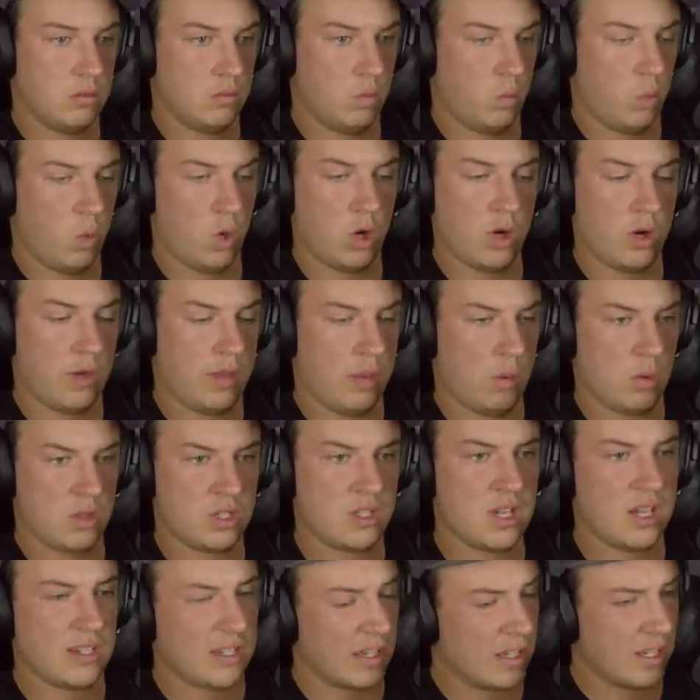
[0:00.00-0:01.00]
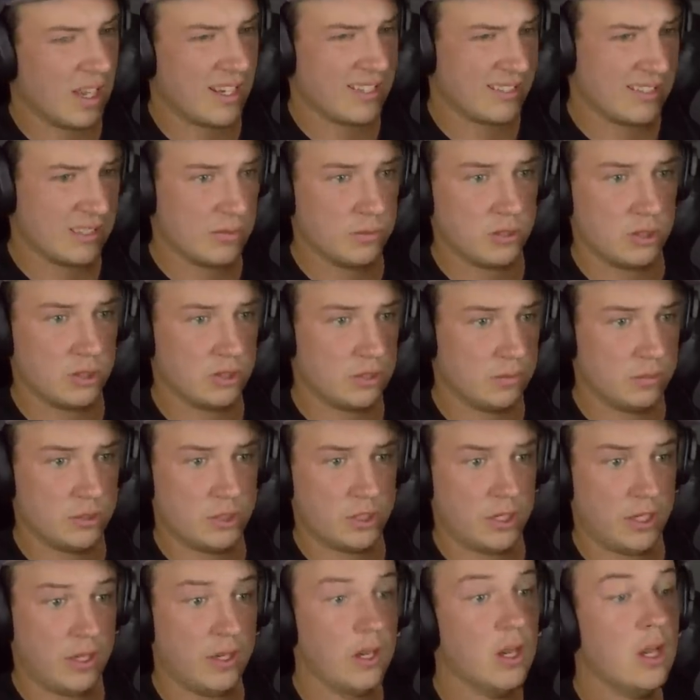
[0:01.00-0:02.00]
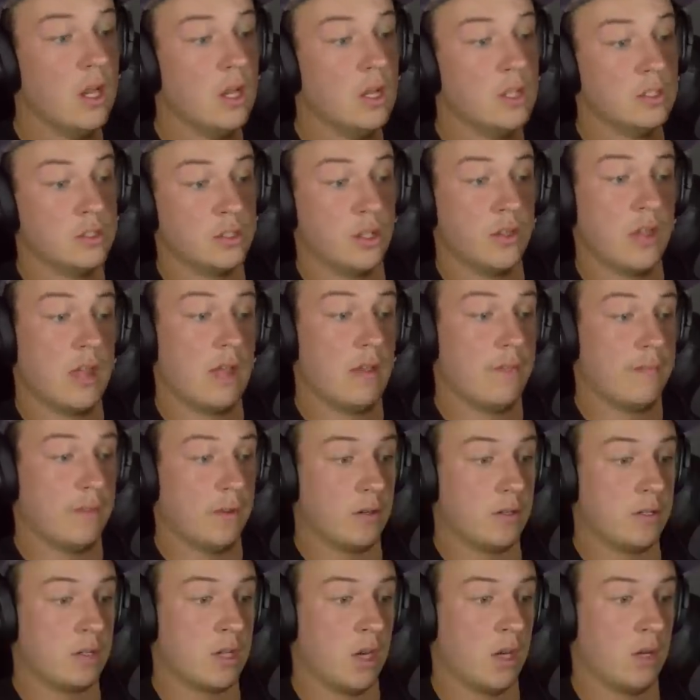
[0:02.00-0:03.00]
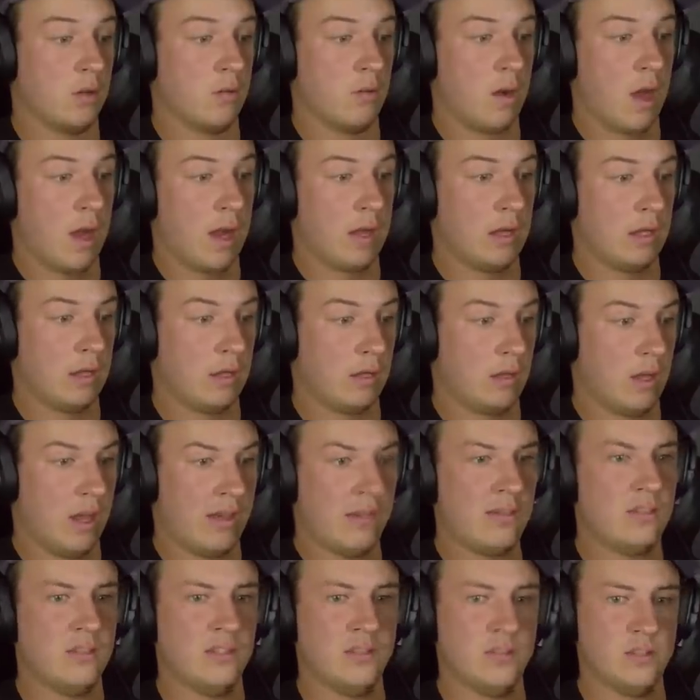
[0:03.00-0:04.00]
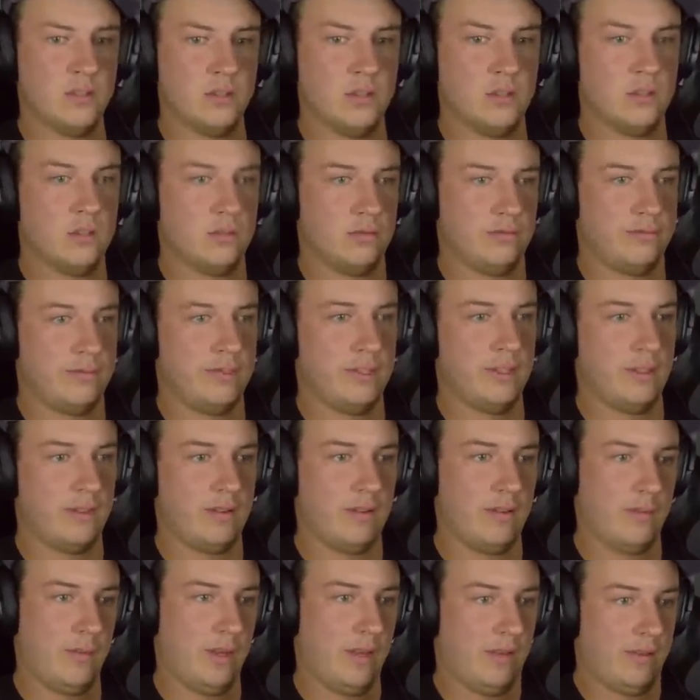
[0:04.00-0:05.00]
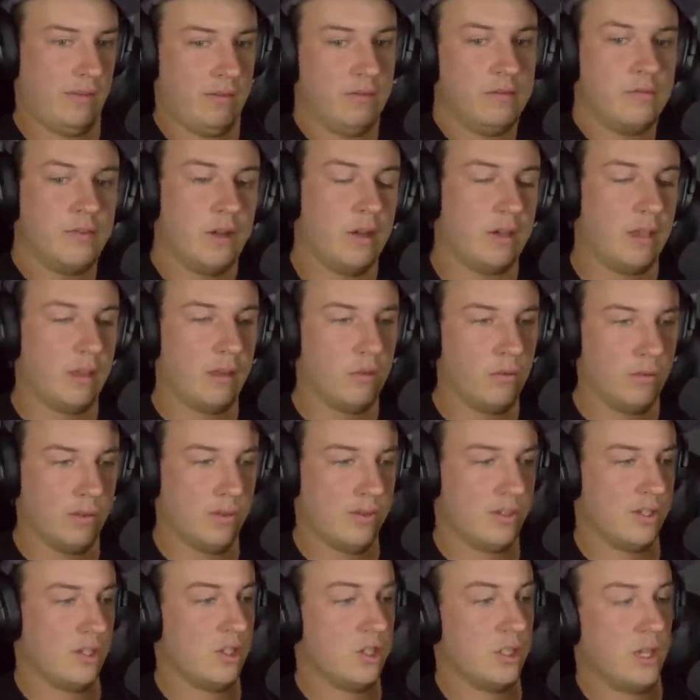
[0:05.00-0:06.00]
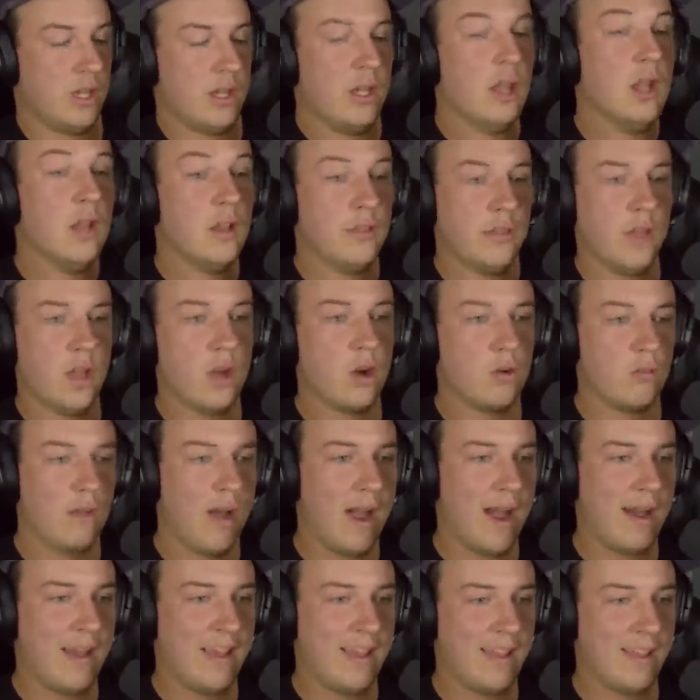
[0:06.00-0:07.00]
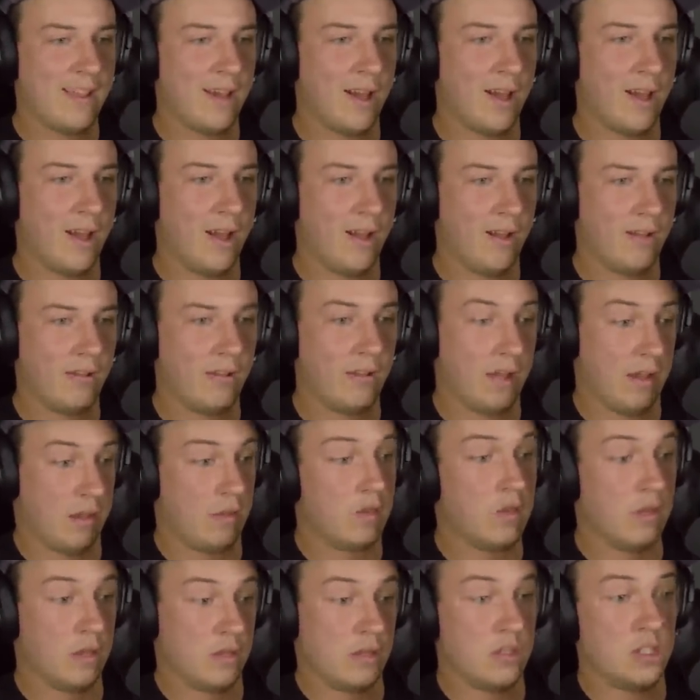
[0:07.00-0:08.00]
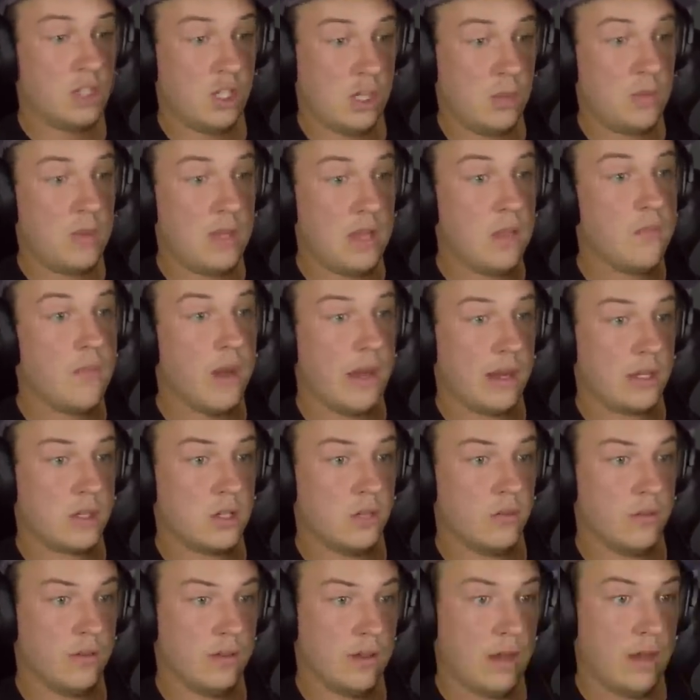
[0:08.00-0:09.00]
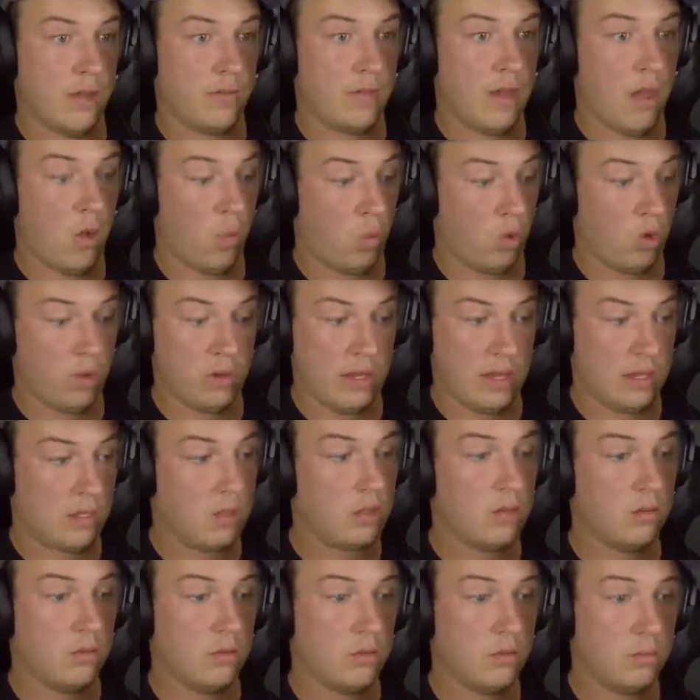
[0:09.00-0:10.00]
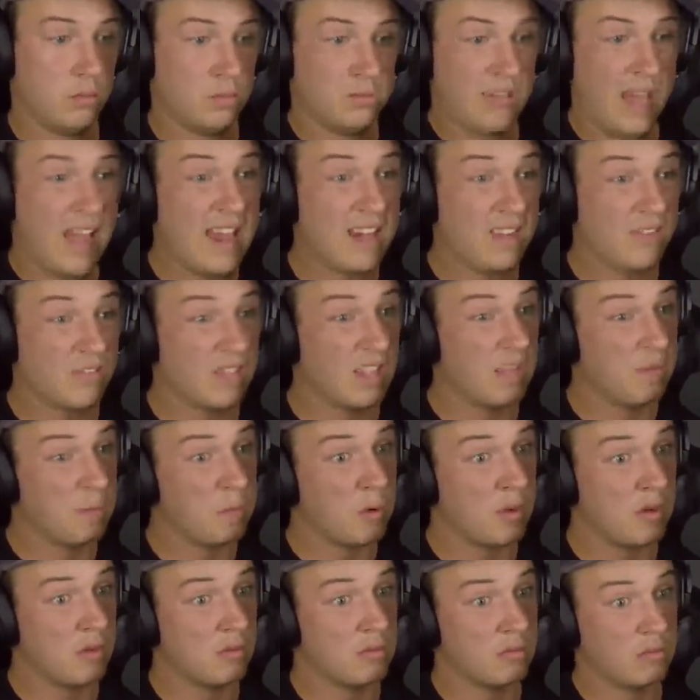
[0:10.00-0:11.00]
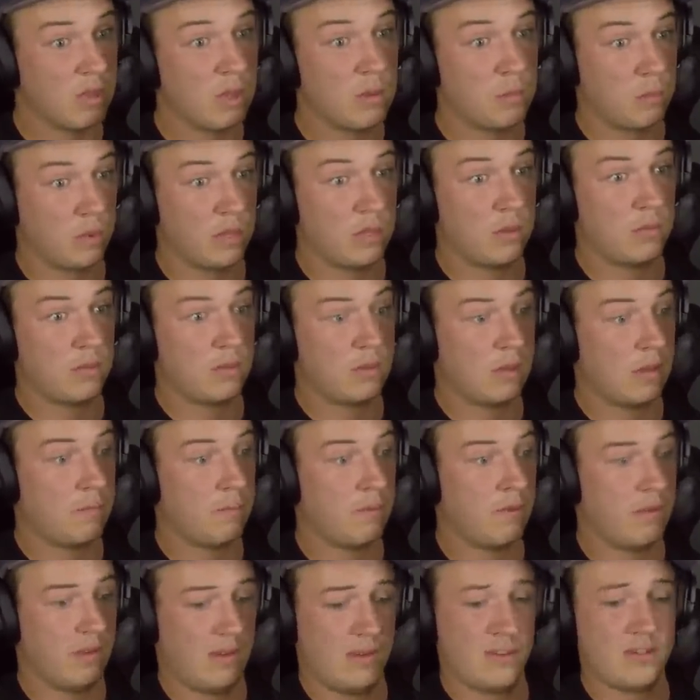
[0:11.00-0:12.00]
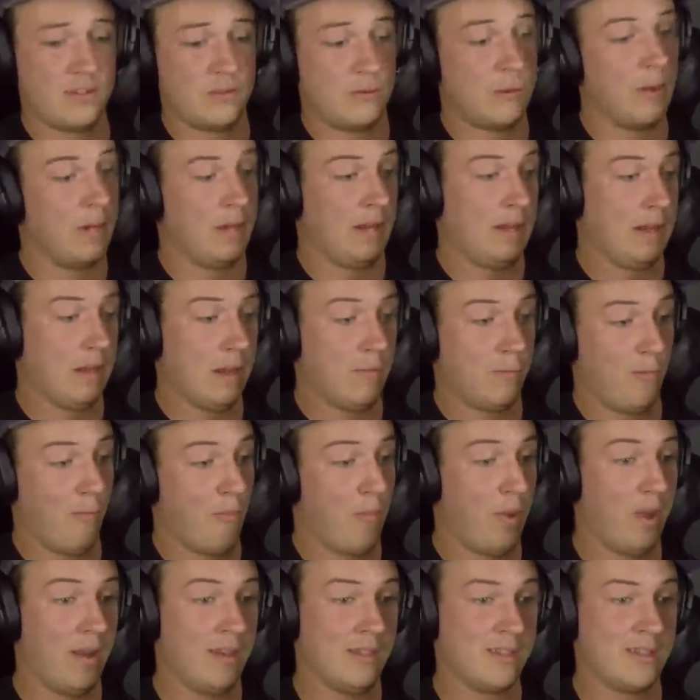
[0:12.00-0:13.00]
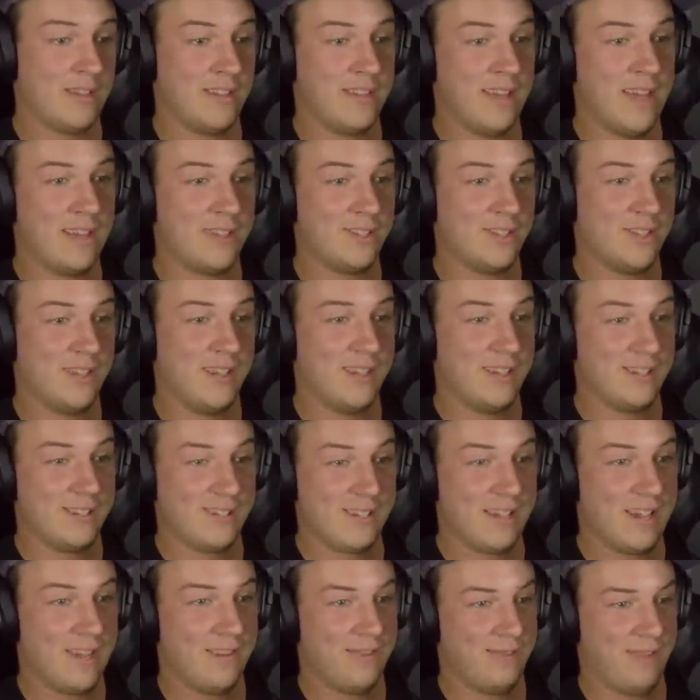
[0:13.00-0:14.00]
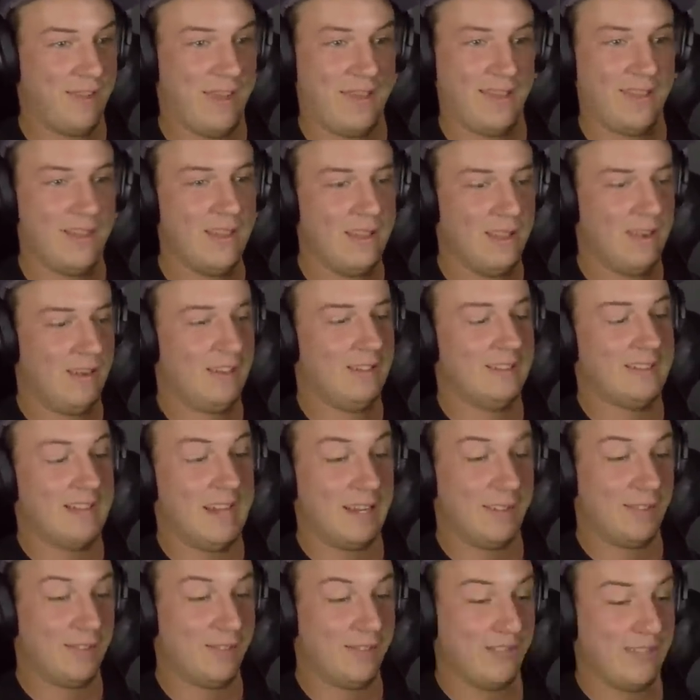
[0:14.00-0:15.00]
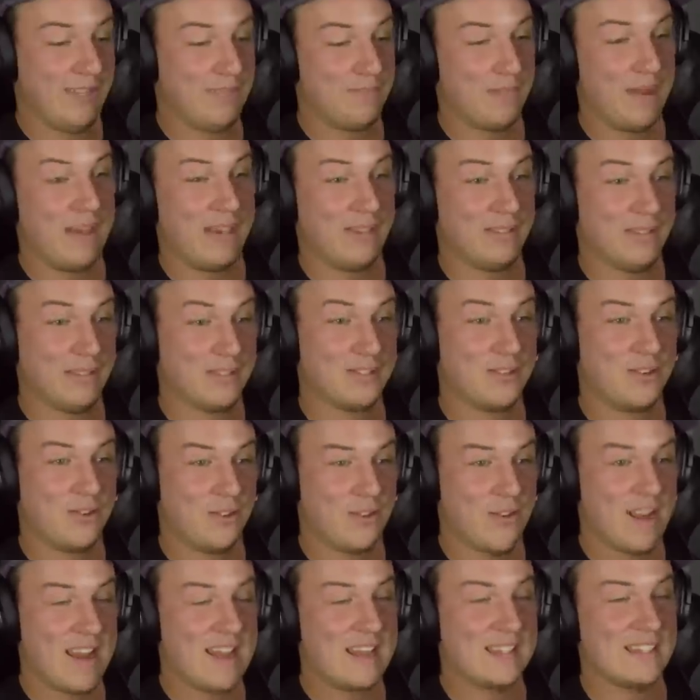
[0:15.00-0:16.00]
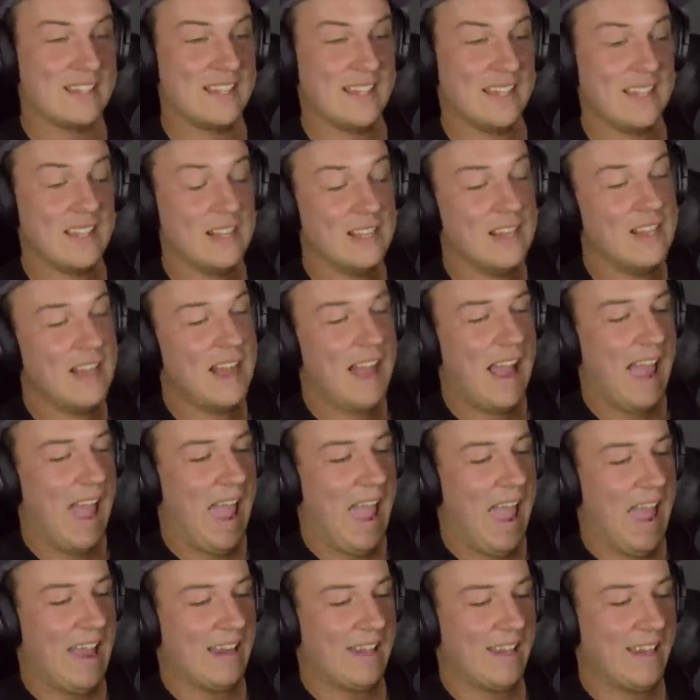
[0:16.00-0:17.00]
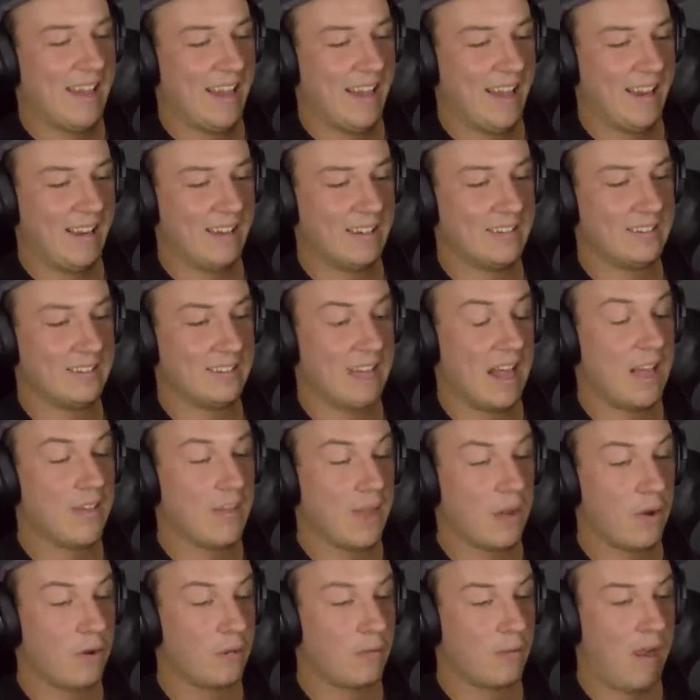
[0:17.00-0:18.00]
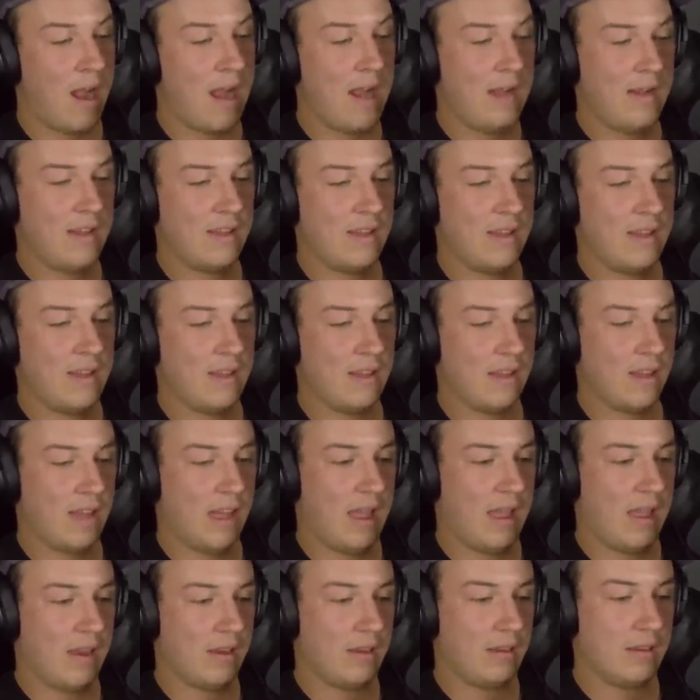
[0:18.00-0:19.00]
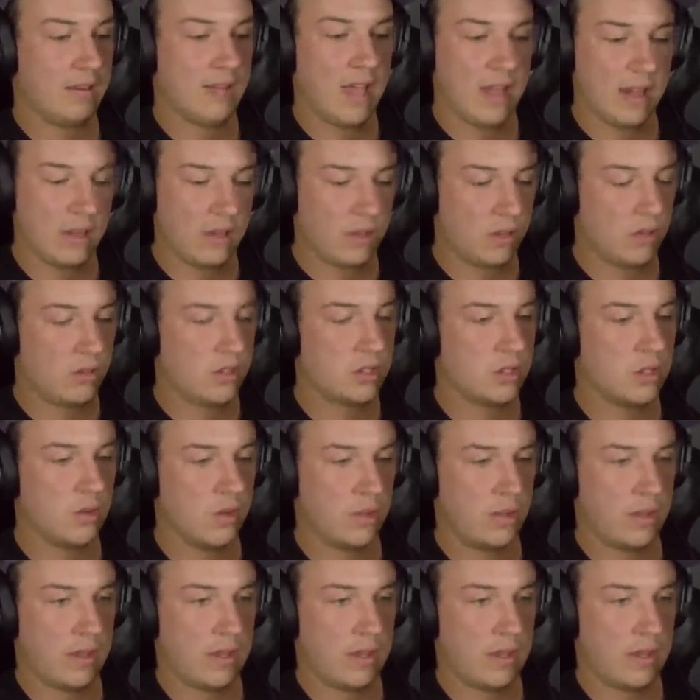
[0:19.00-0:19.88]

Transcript: They were stuck at customs or some shit. So they first started riding, I don't even know. Fuck, I mean, fuck it, who gives a shit? They were riding like the GP bikes over there that were like kind of different, like pretty different. There's fucking different buttons on that shit and stuff. Like dude, this bike looks crazy. And yeah, they were riding it and getting used to it.